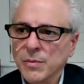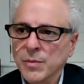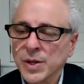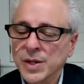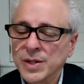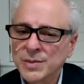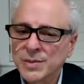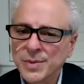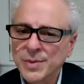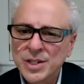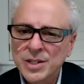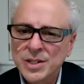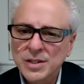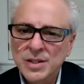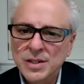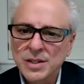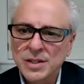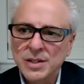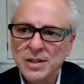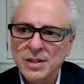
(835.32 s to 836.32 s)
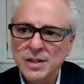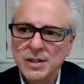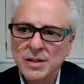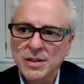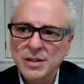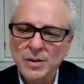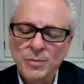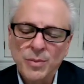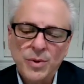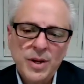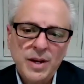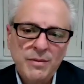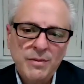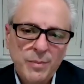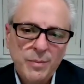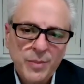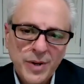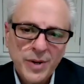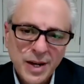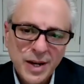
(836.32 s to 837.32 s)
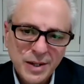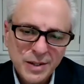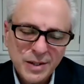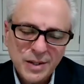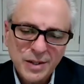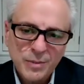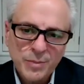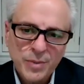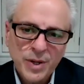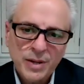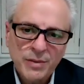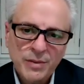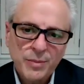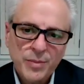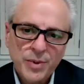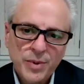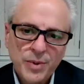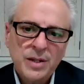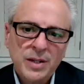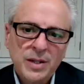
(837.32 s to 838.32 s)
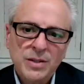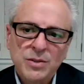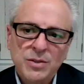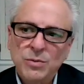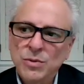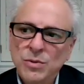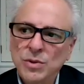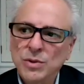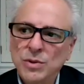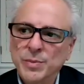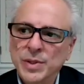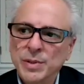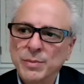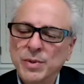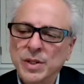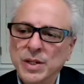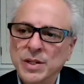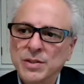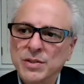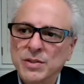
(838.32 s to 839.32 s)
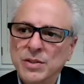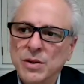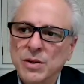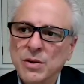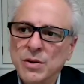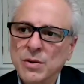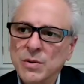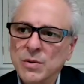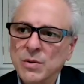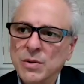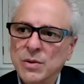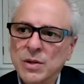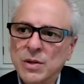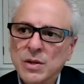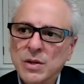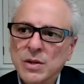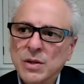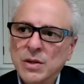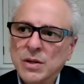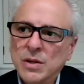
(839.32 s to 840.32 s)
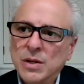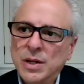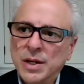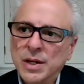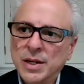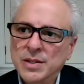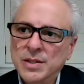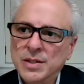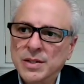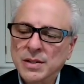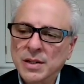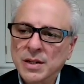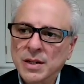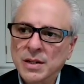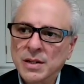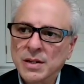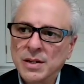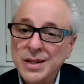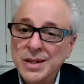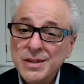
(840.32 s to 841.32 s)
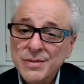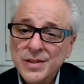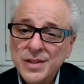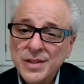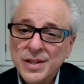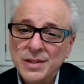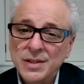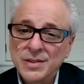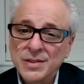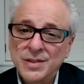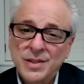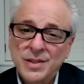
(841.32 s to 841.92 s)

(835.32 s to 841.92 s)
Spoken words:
but especially, in private practice, in the private practice world, people get so isolated. Even in